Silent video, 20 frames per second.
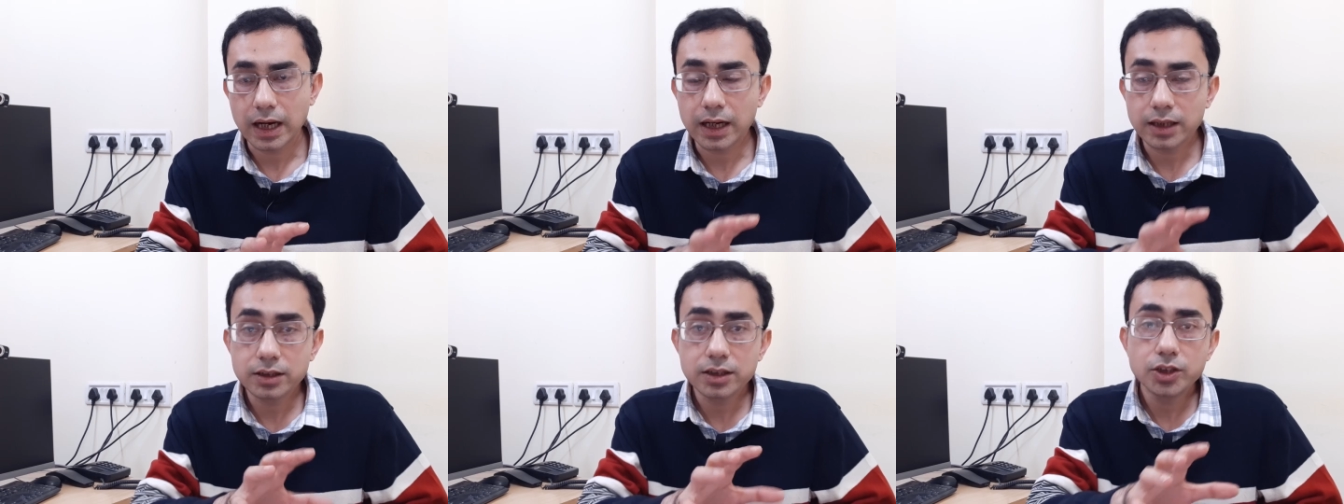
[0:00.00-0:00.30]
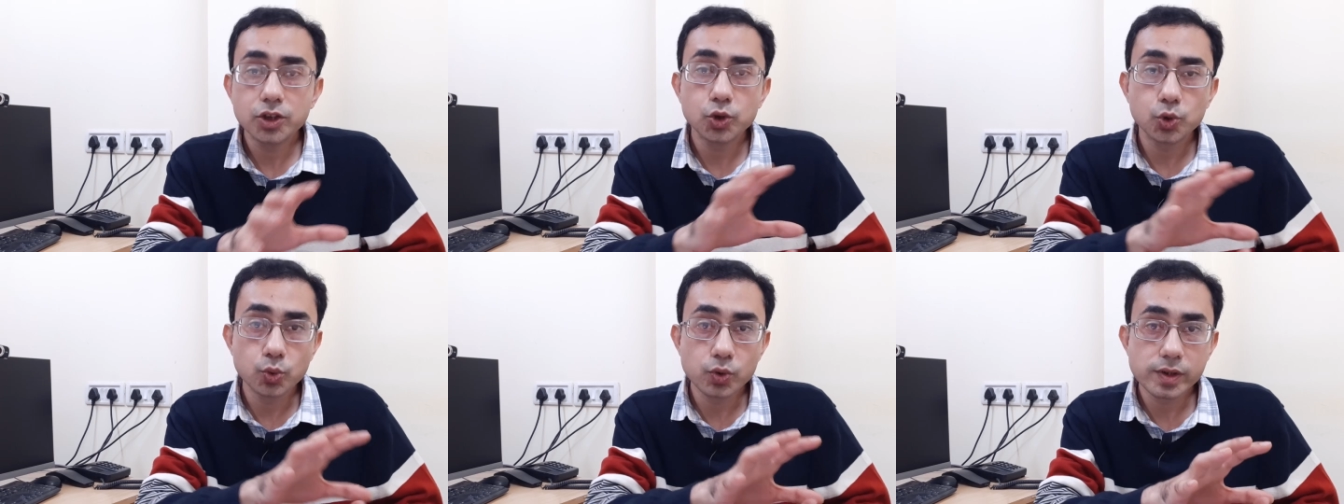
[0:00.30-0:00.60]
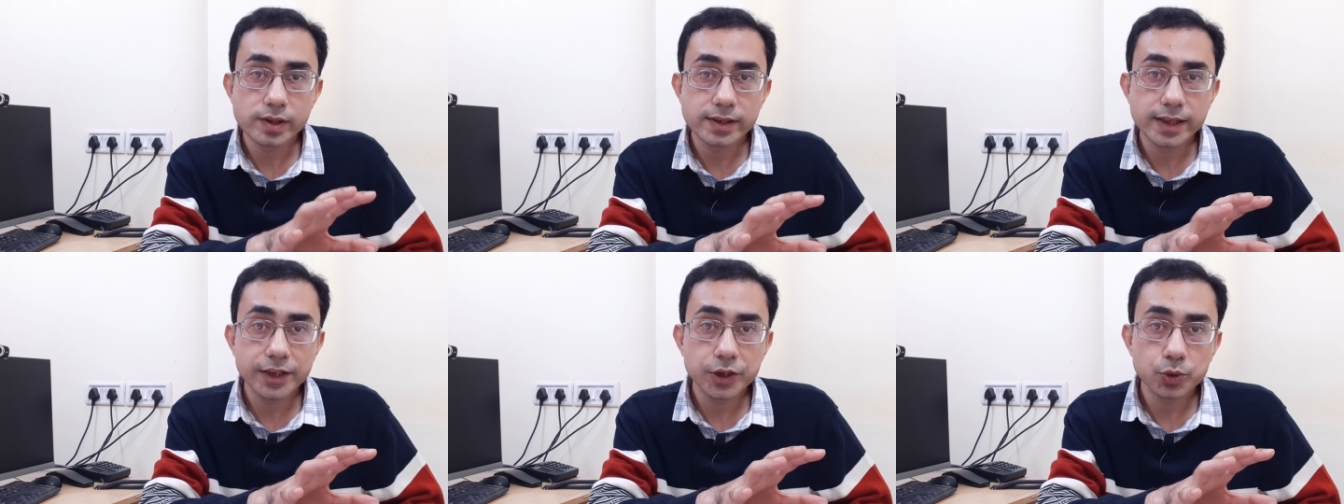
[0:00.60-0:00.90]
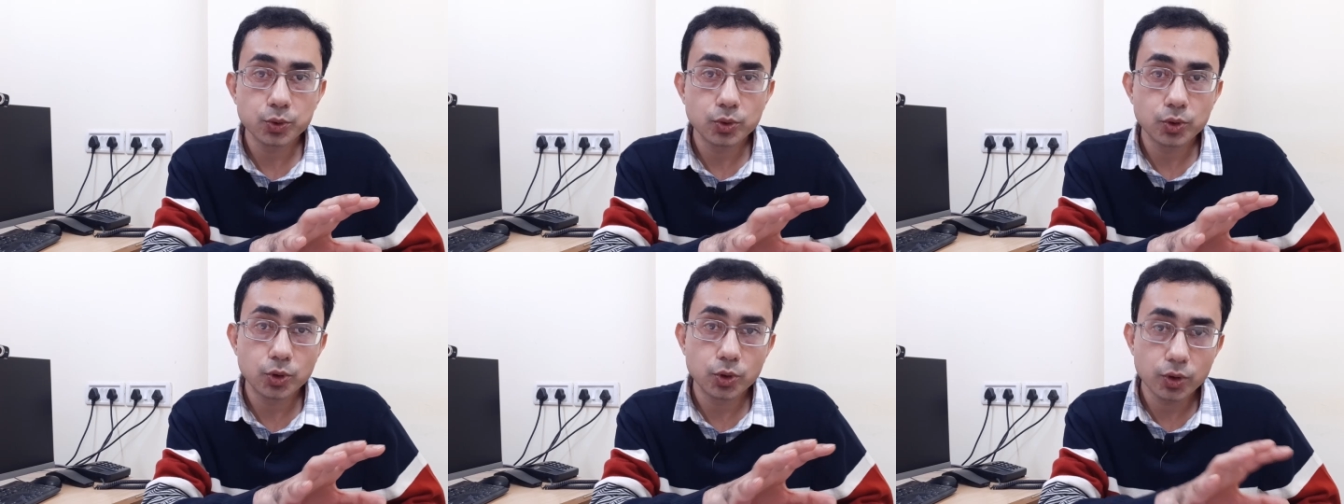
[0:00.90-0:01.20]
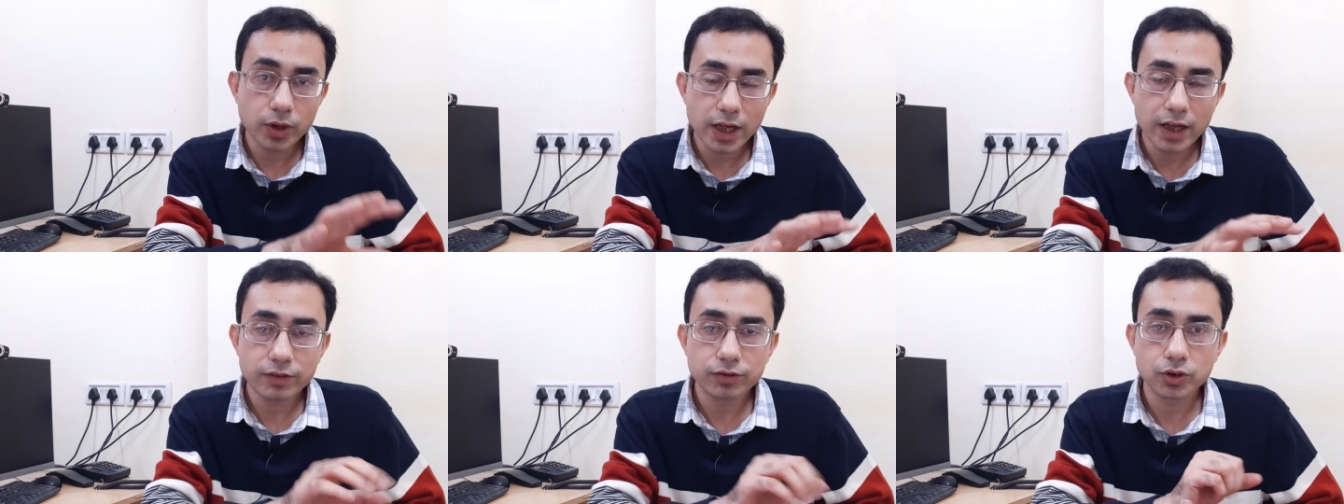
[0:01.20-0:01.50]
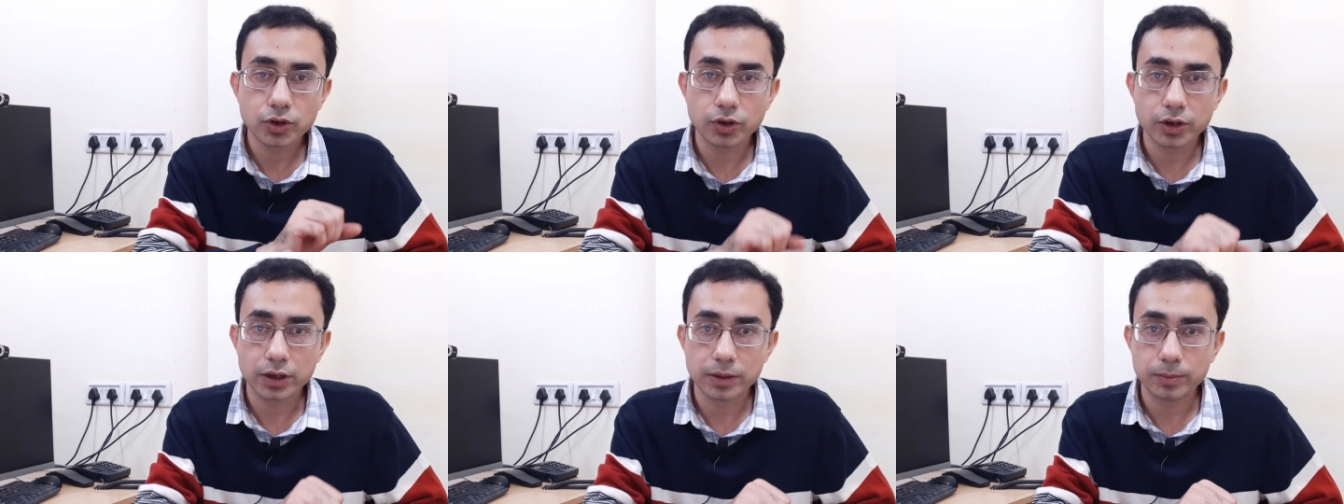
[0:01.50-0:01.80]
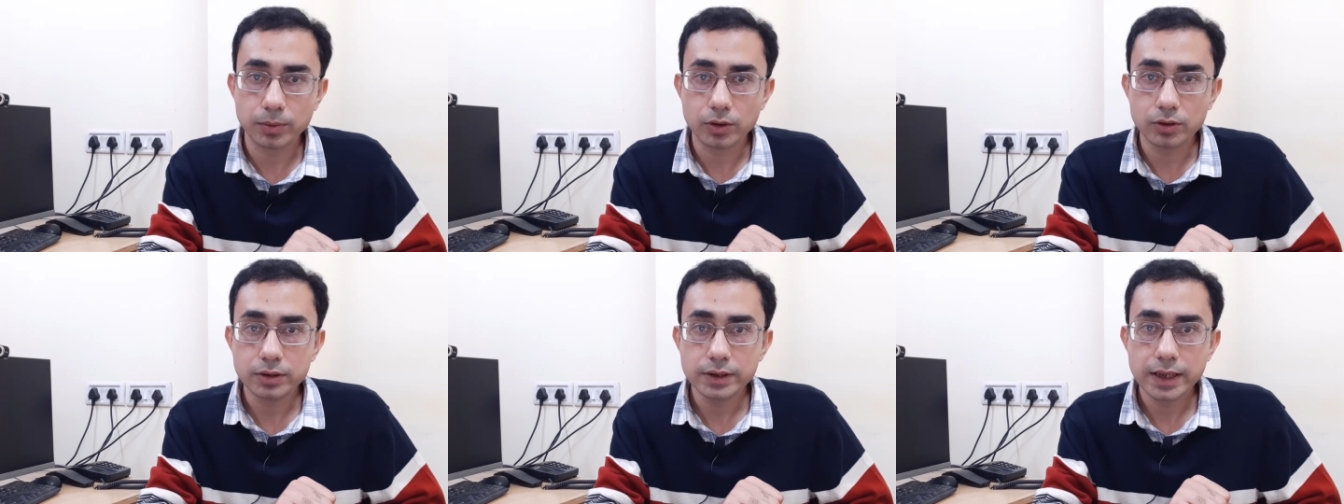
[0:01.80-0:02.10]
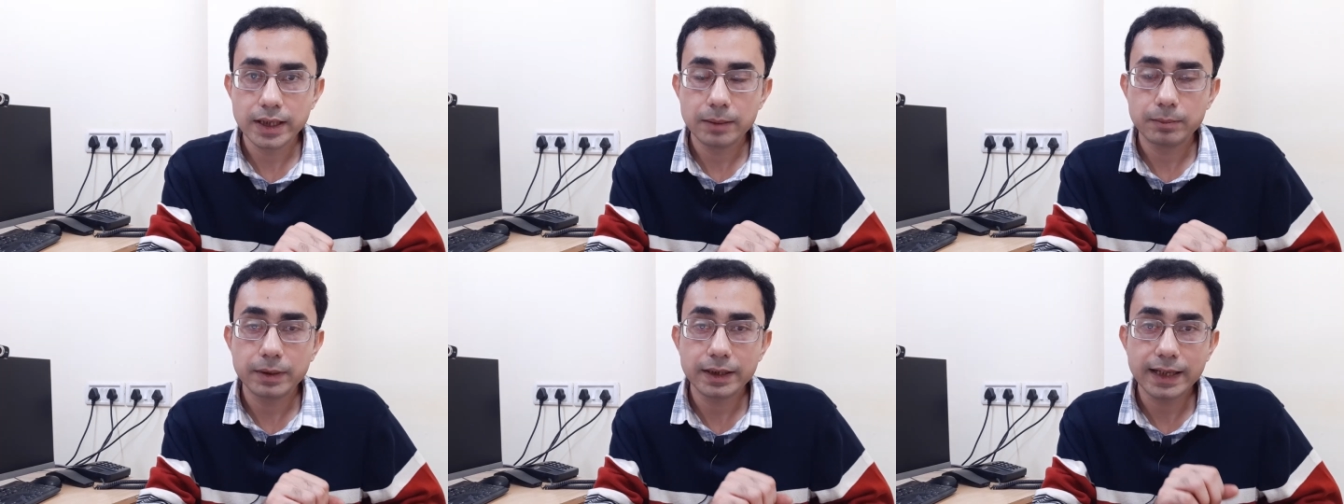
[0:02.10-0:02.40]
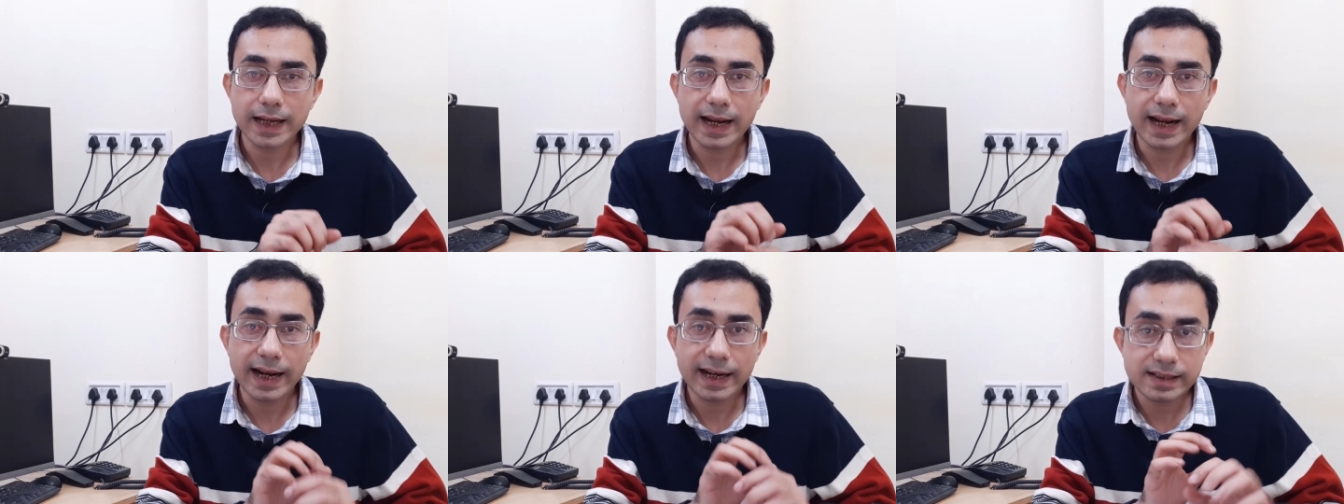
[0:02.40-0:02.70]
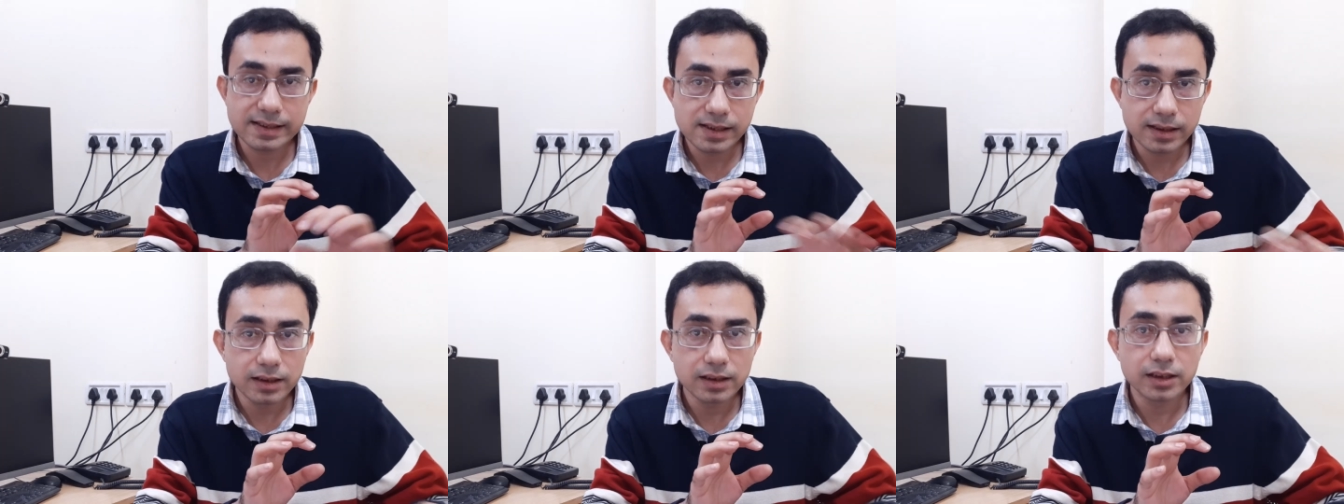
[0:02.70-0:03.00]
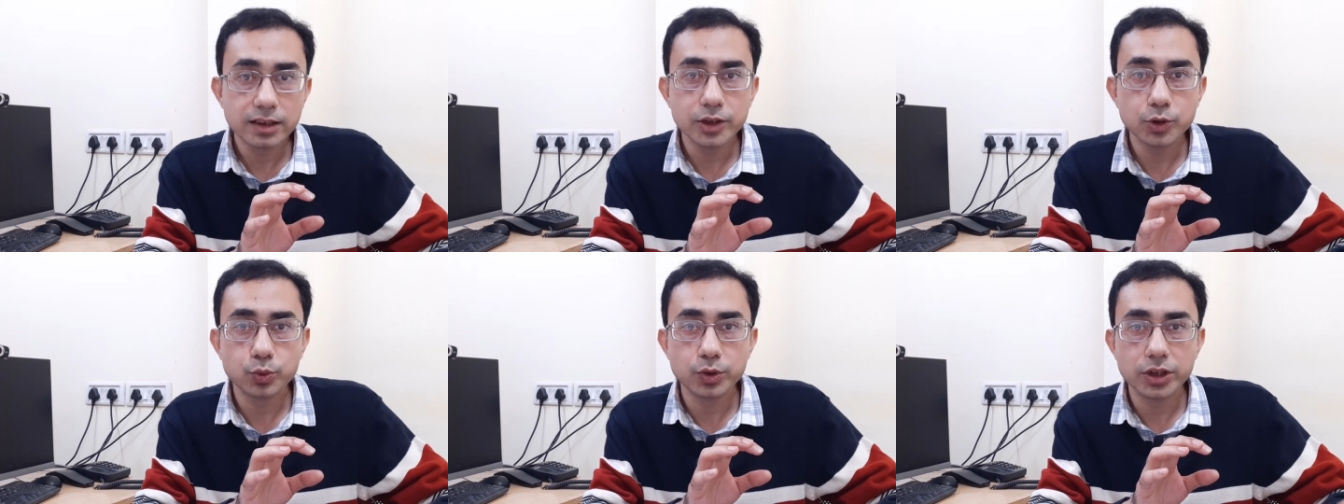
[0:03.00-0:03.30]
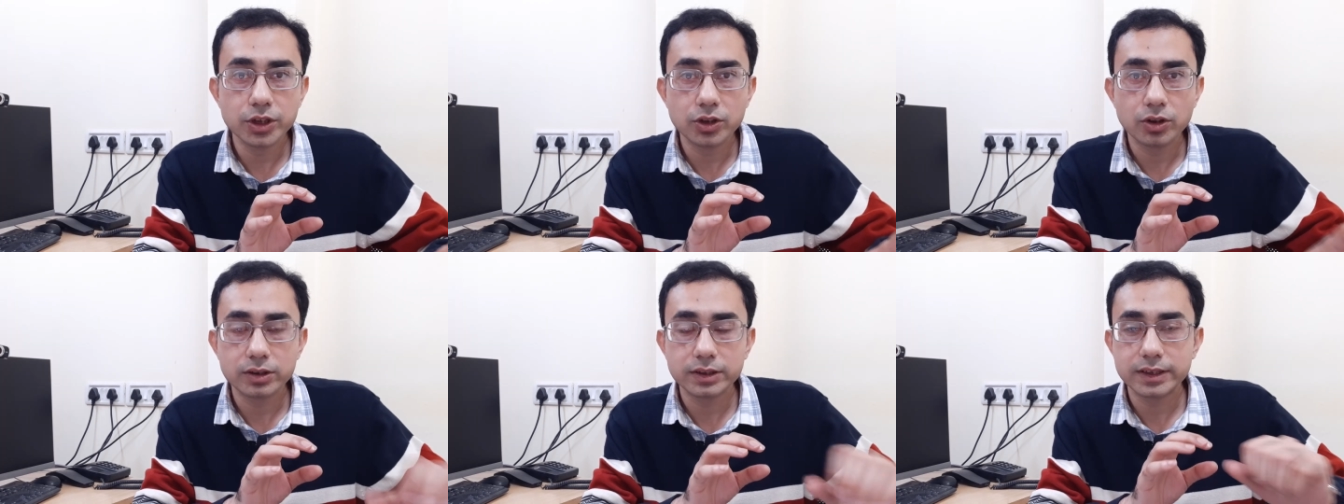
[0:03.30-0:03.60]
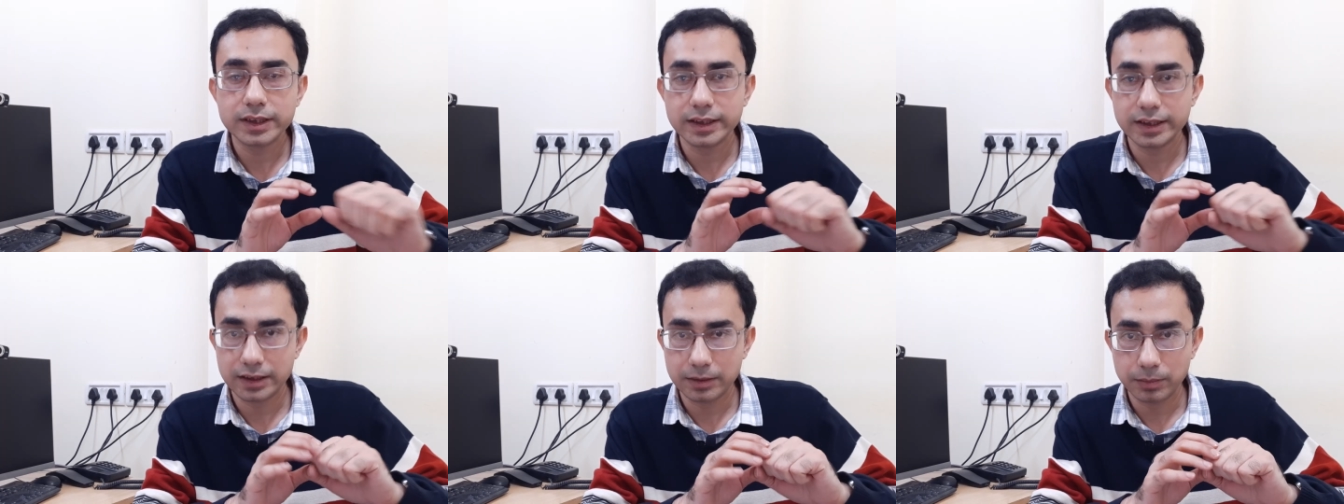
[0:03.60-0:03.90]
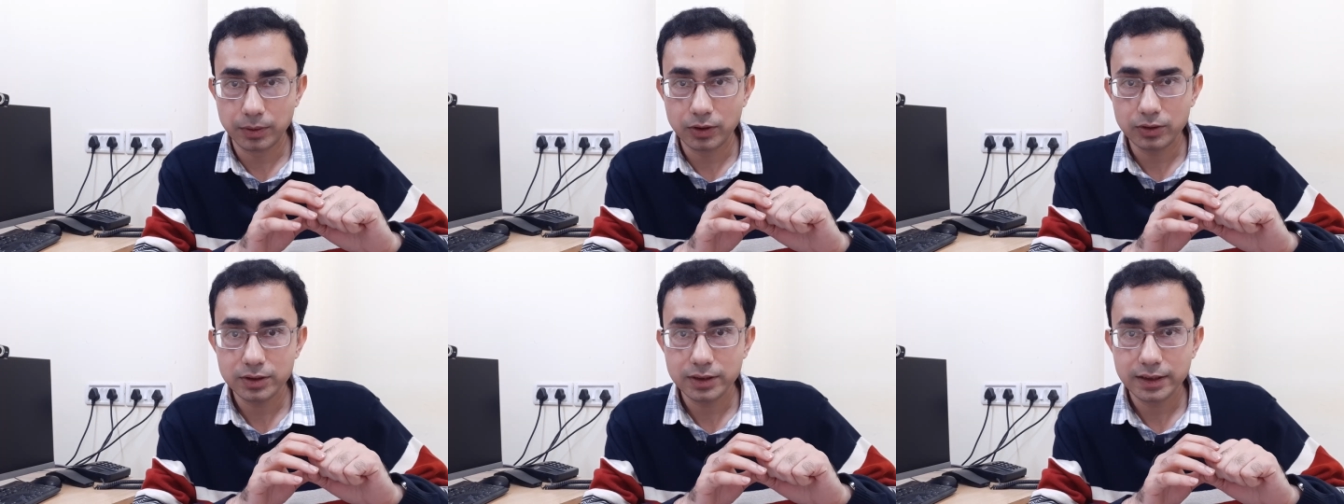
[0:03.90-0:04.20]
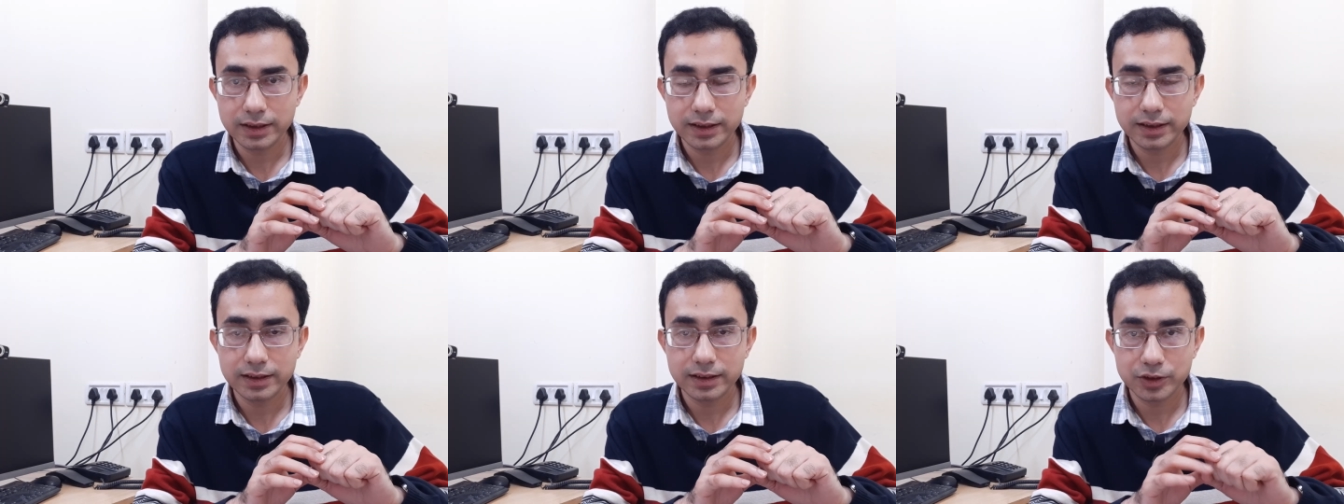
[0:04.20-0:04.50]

other routes that you could have thought about, but accidentally you did not think about.